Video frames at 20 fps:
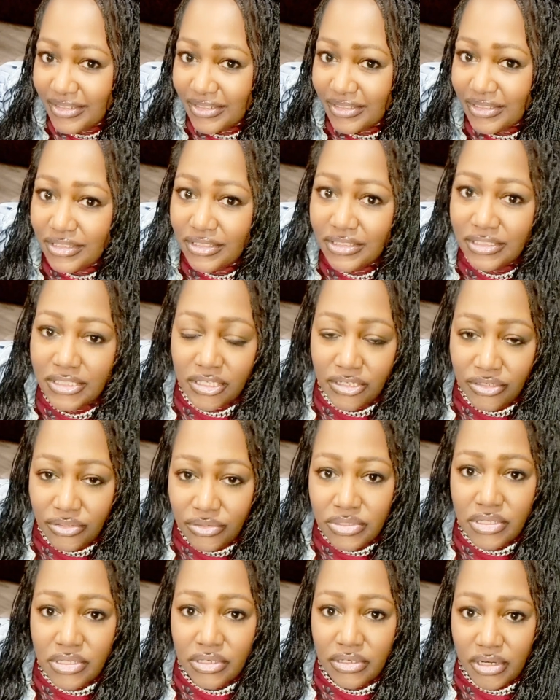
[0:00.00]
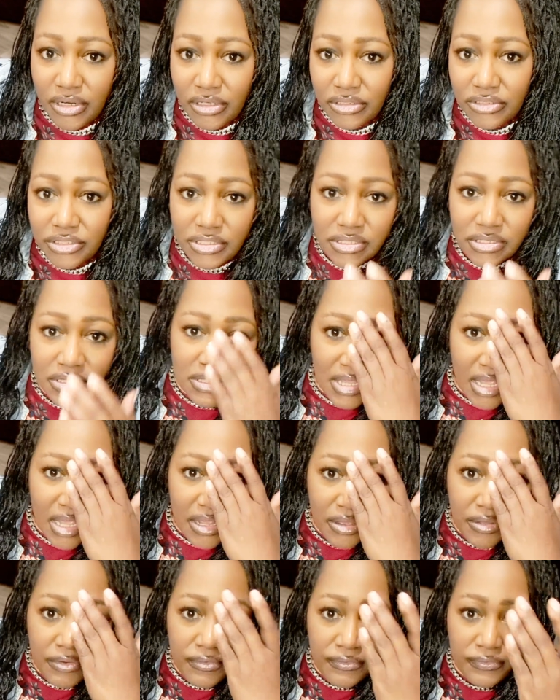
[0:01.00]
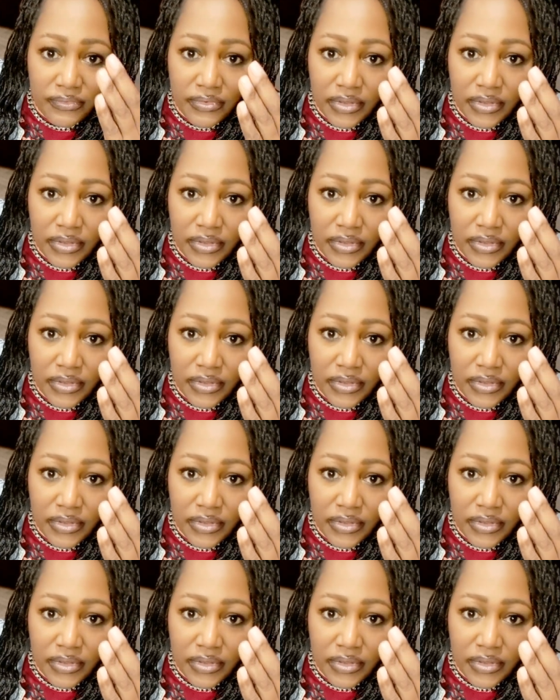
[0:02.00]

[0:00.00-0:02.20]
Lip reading: Continue to nurture self.